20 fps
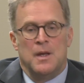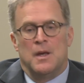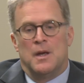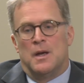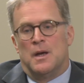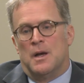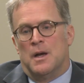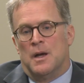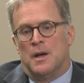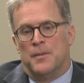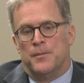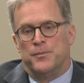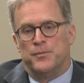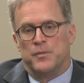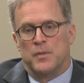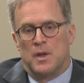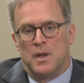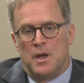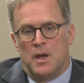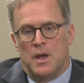
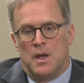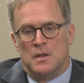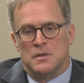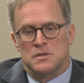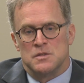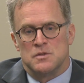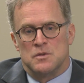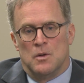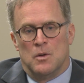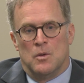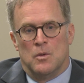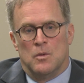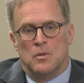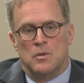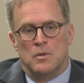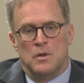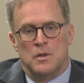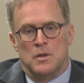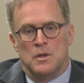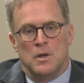And
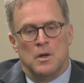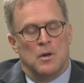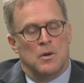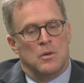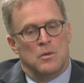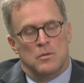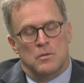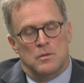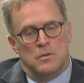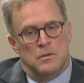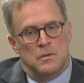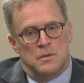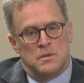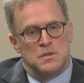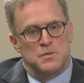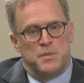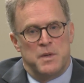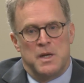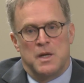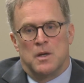so, the
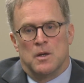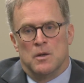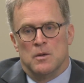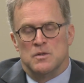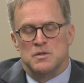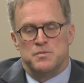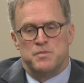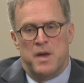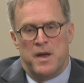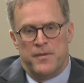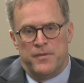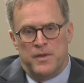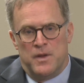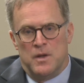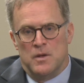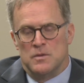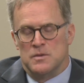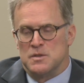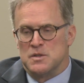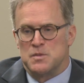speaker has been
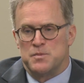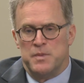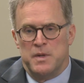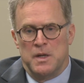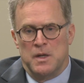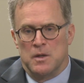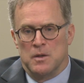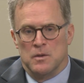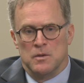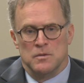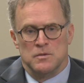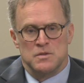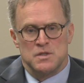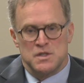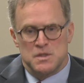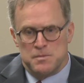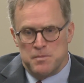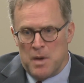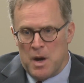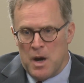there. The speaker is
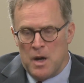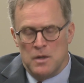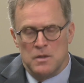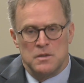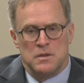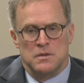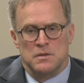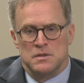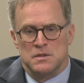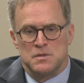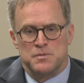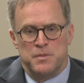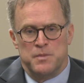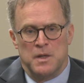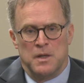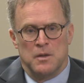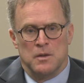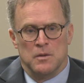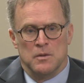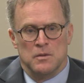smart. The
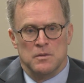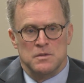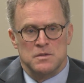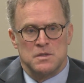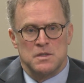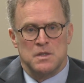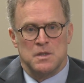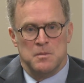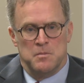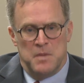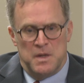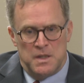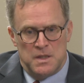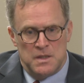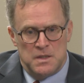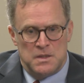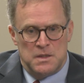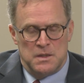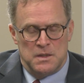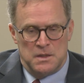speaker is
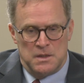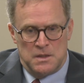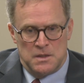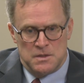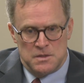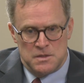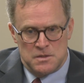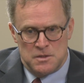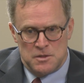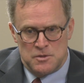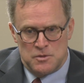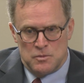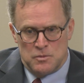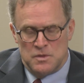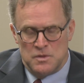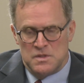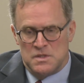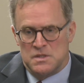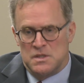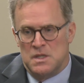committed to the
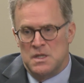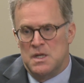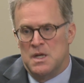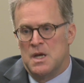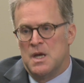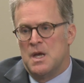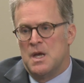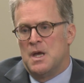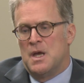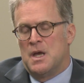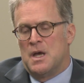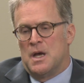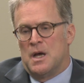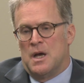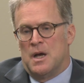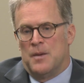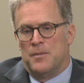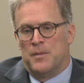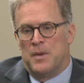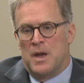constituency.
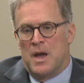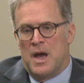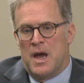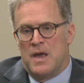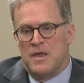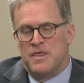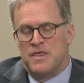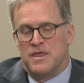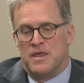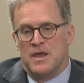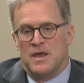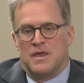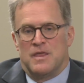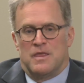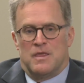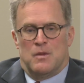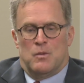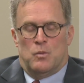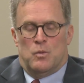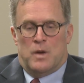I think
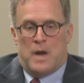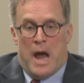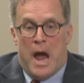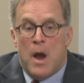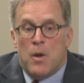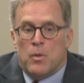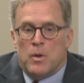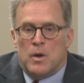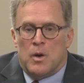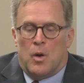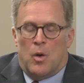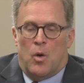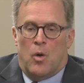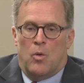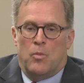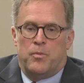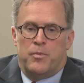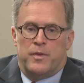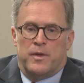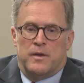what I would
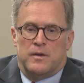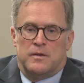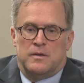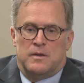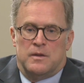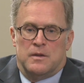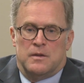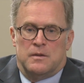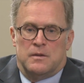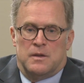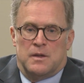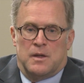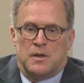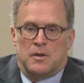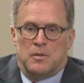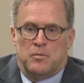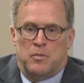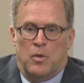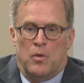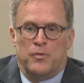hope that they
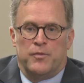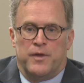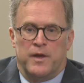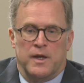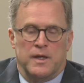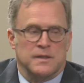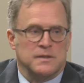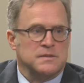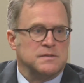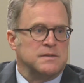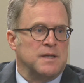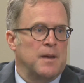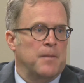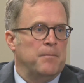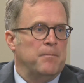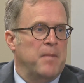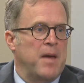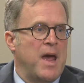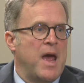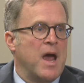could both take a step
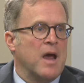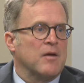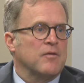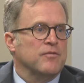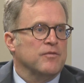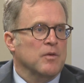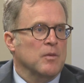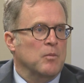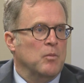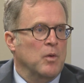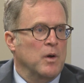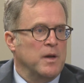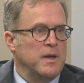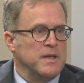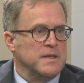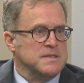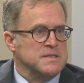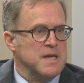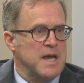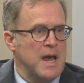back from what
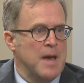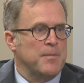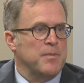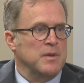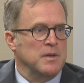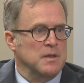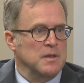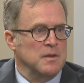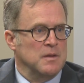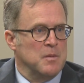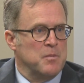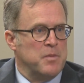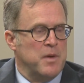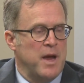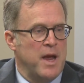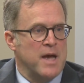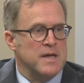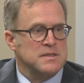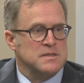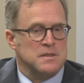has happened in the
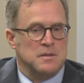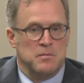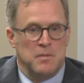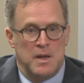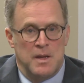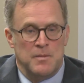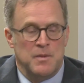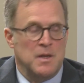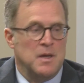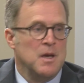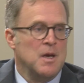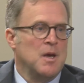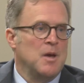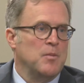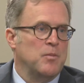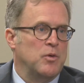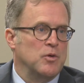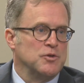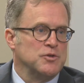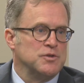past and maybe
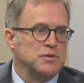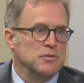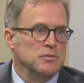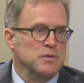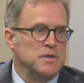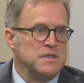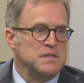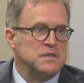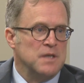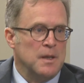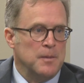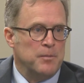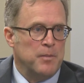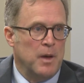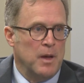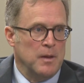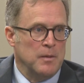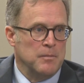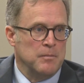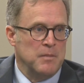push the reset
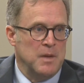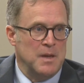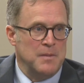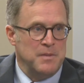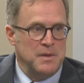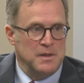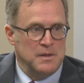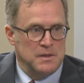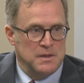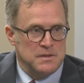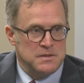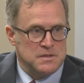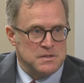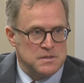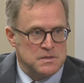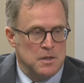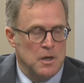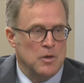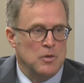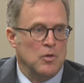button. Maybe let's
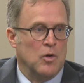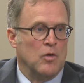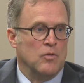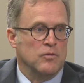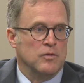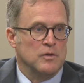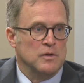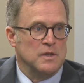start over.